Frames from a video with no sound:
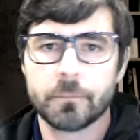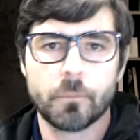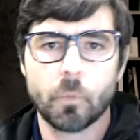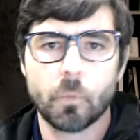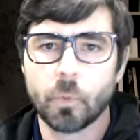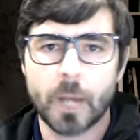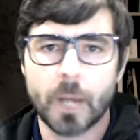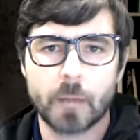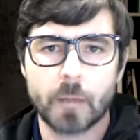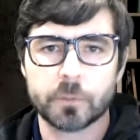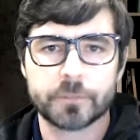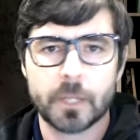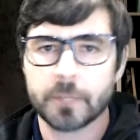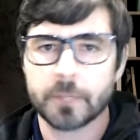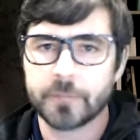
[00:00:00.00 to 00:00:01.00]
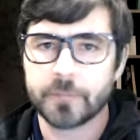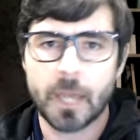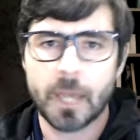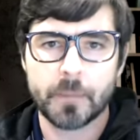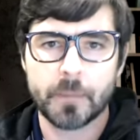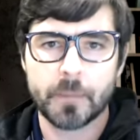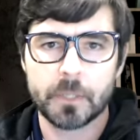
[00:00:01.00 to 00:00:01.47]
what I would say is,
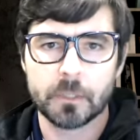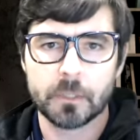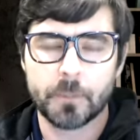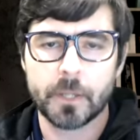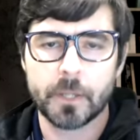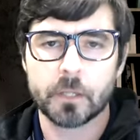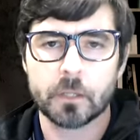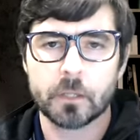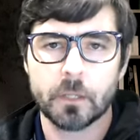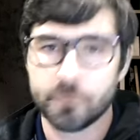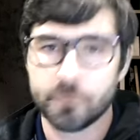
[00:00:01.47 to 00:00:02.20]
yeah, I mean, depending on if